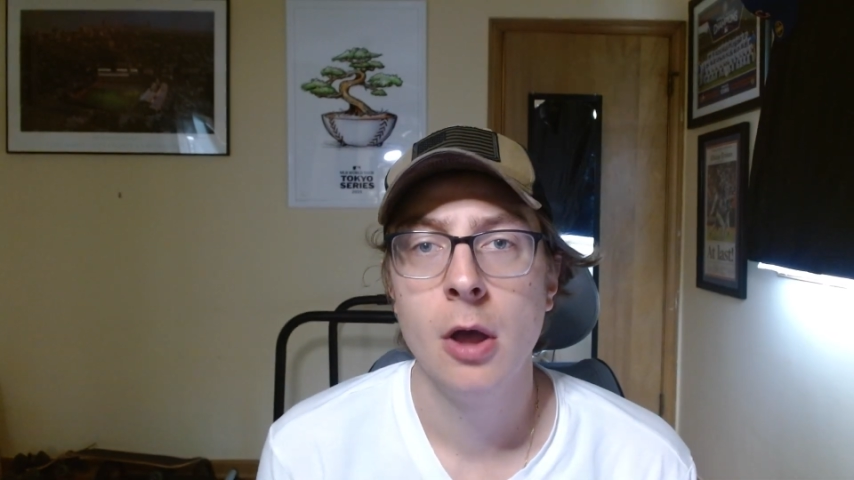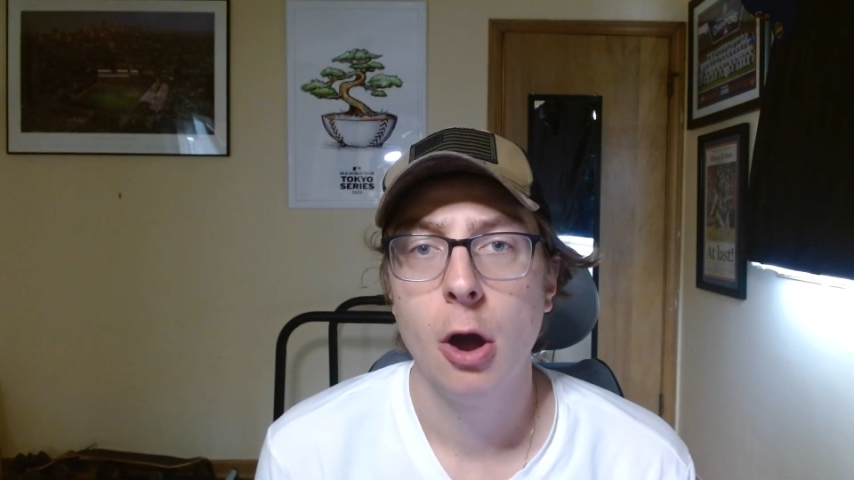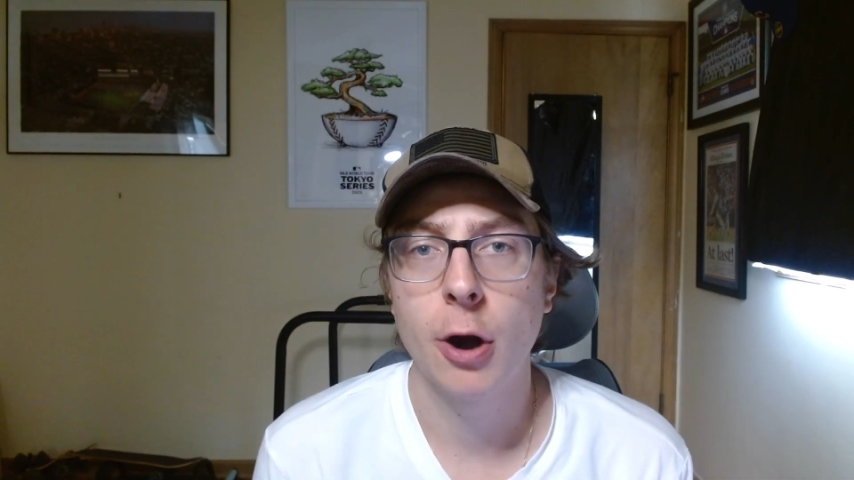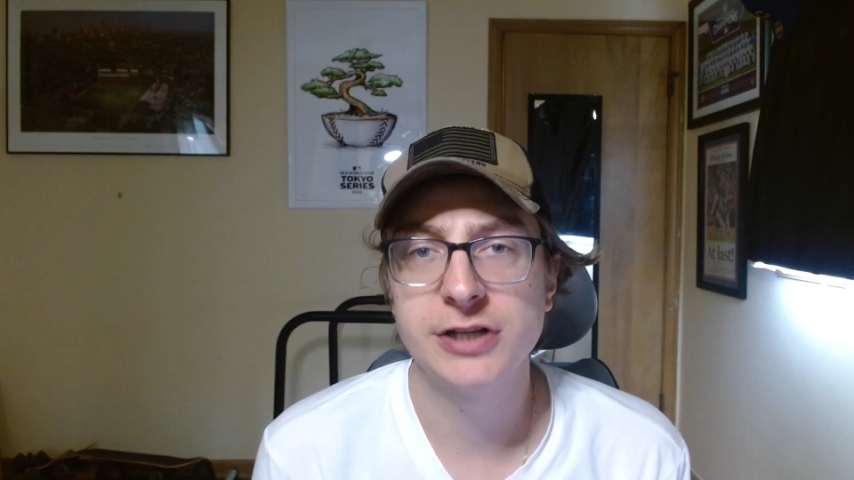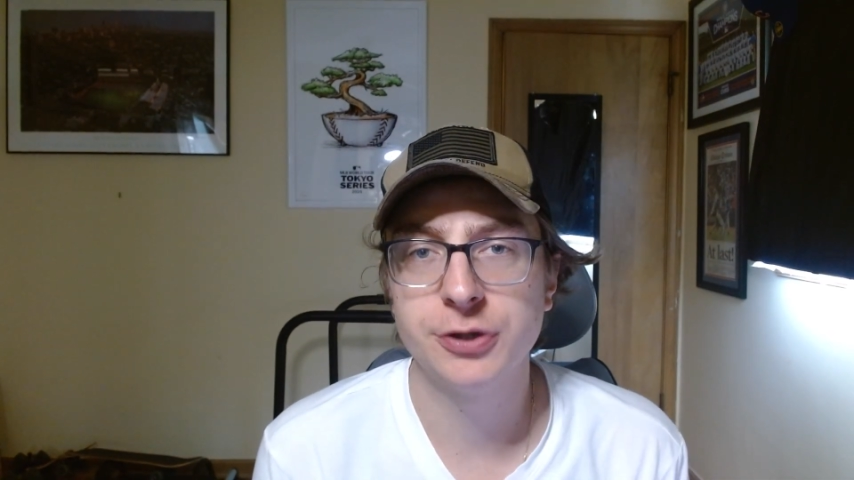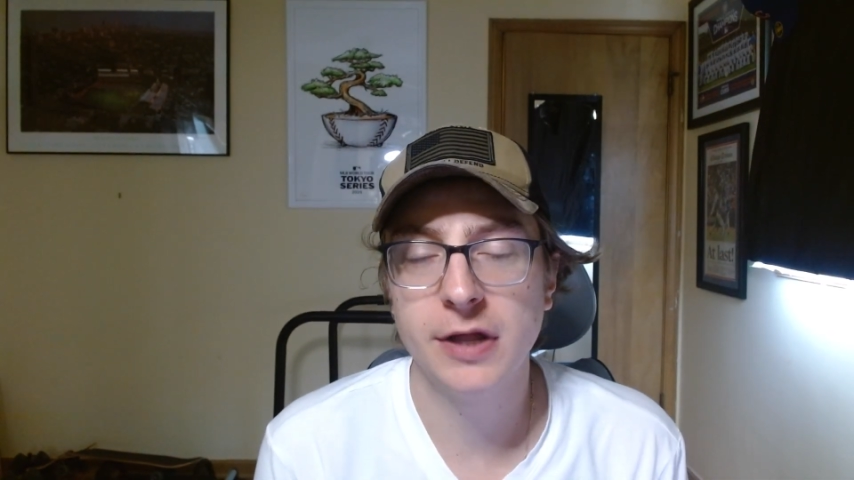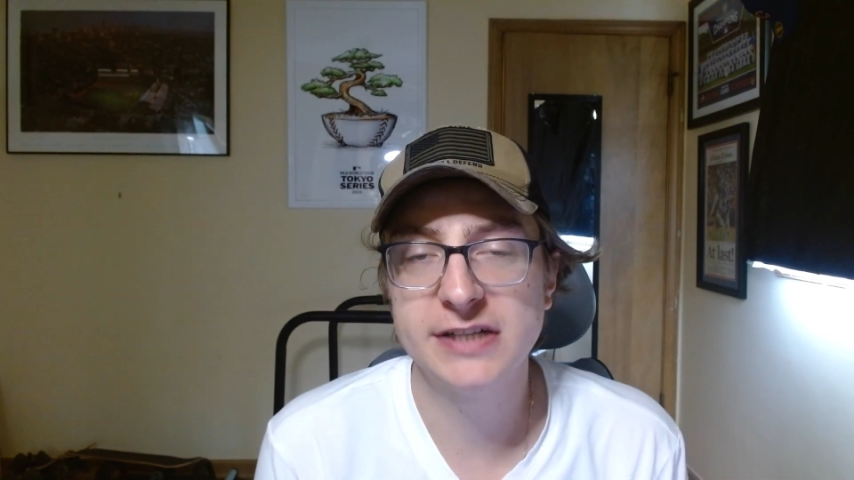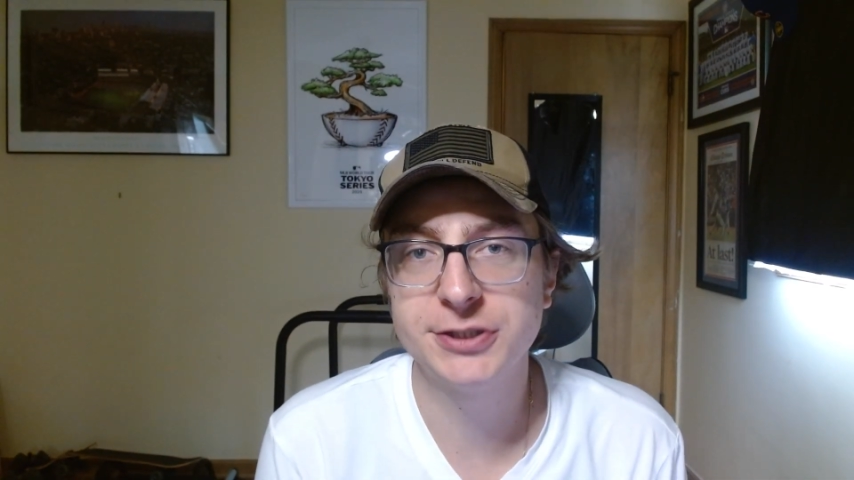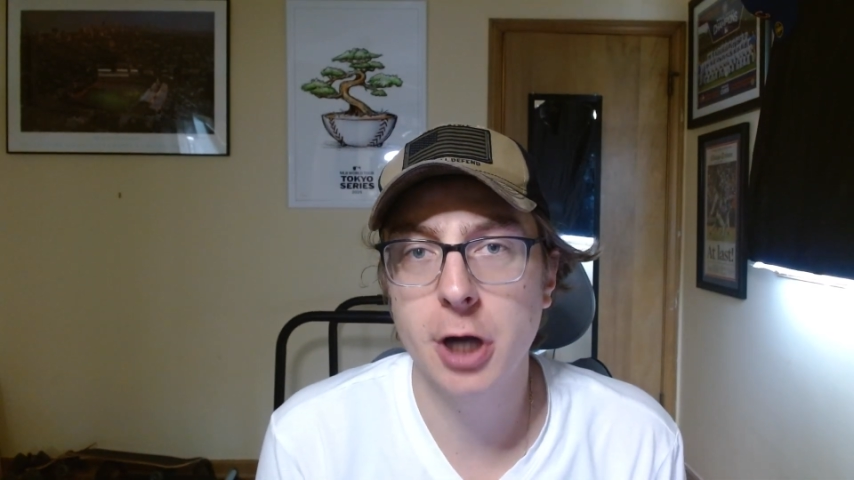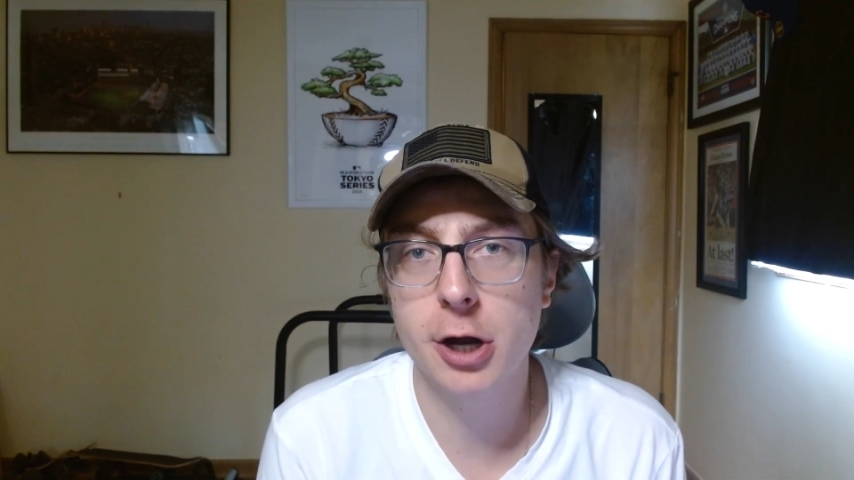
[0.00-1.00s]
All right, so
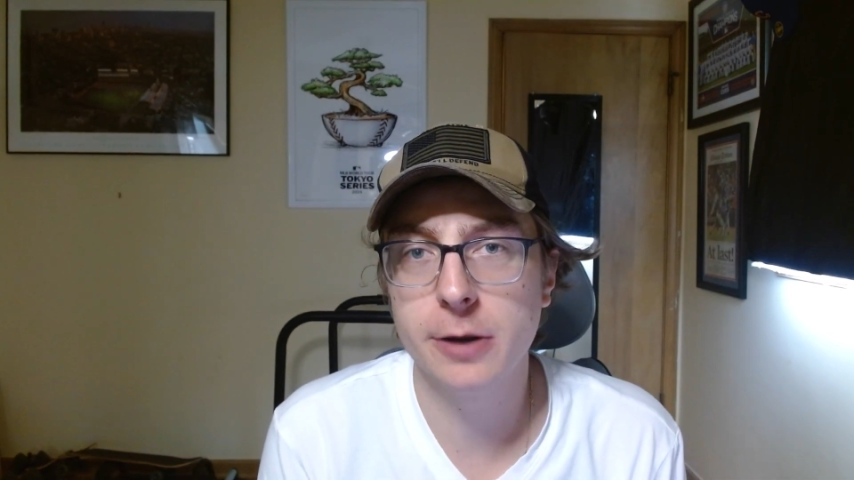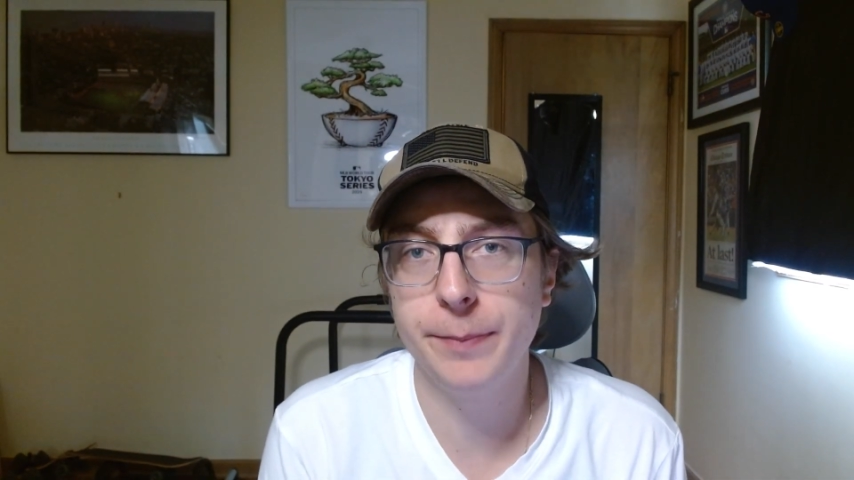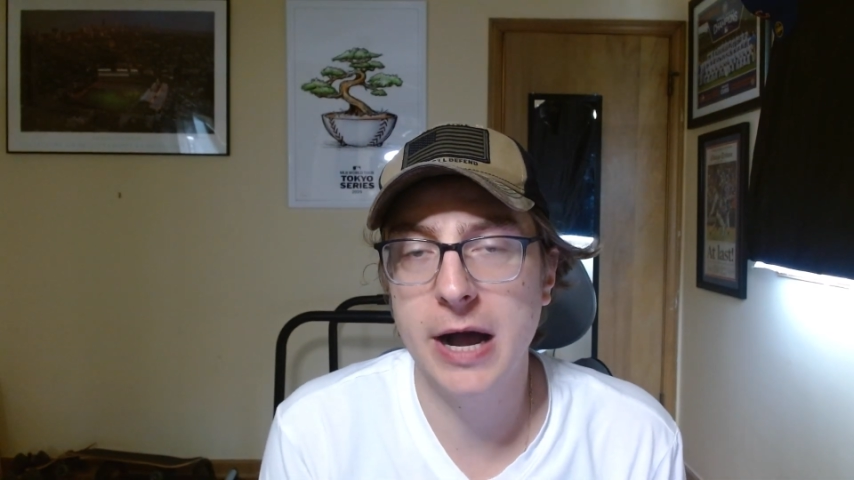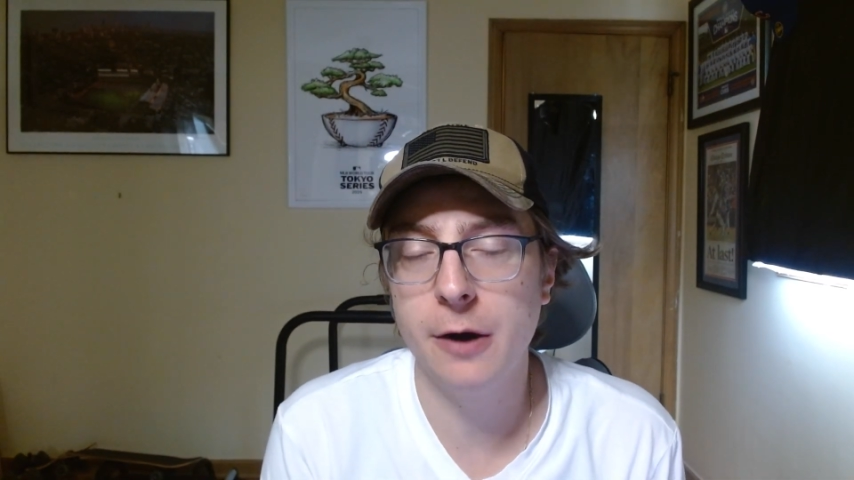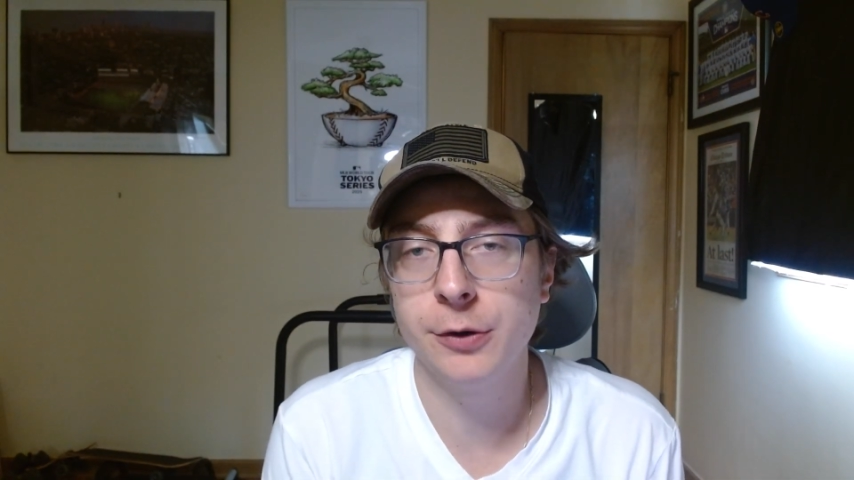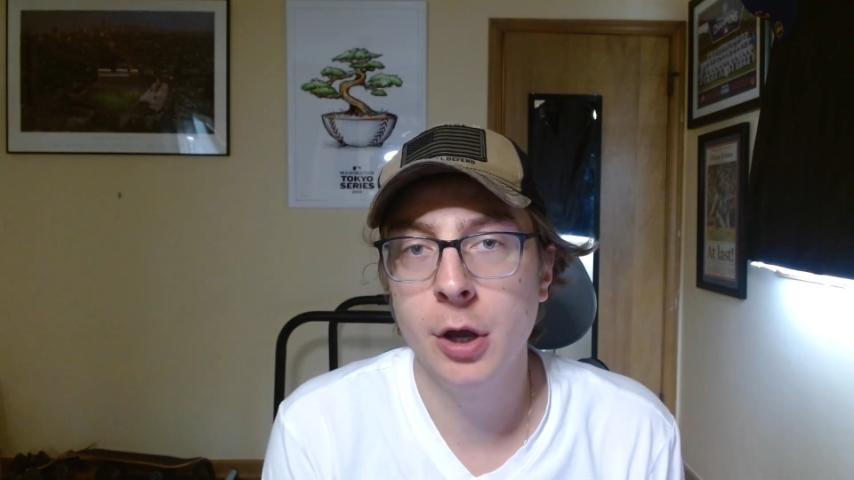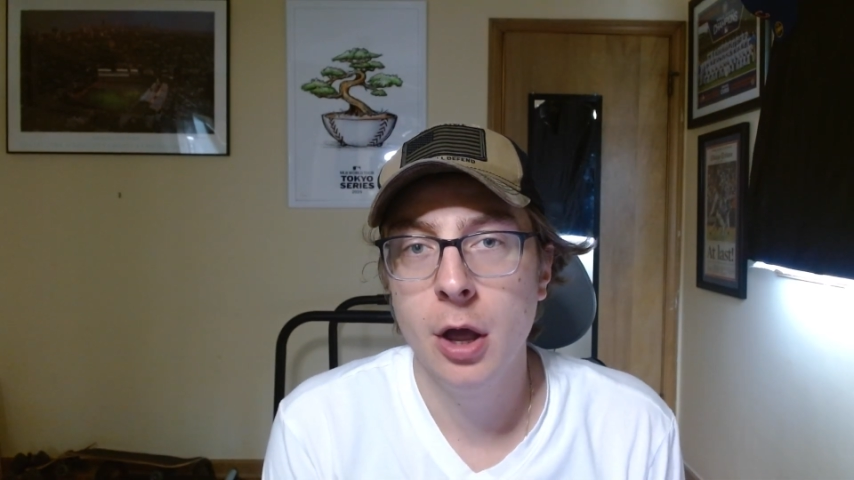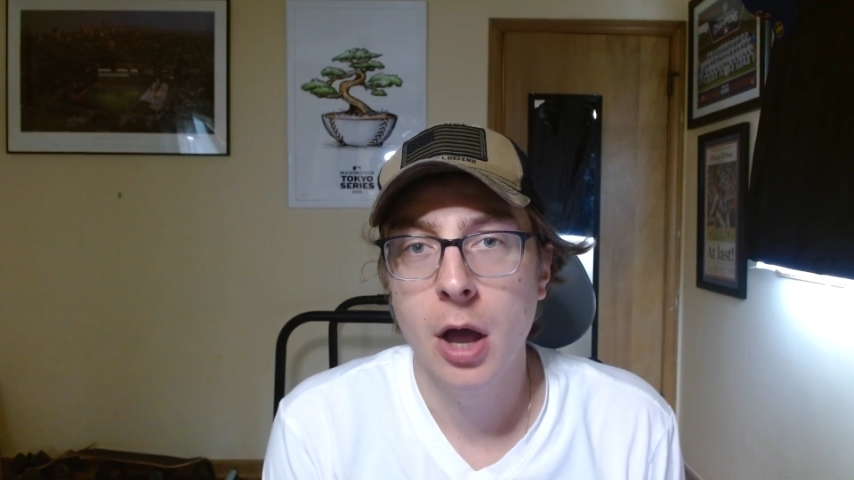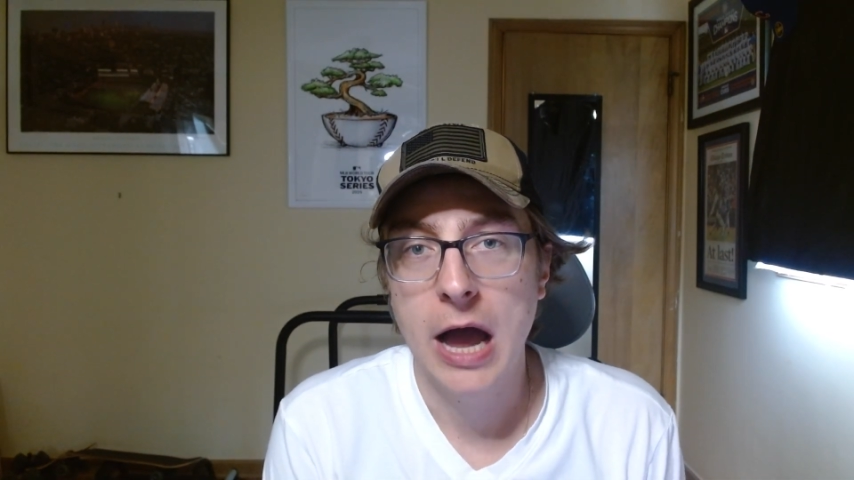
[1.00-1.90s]
let's talk about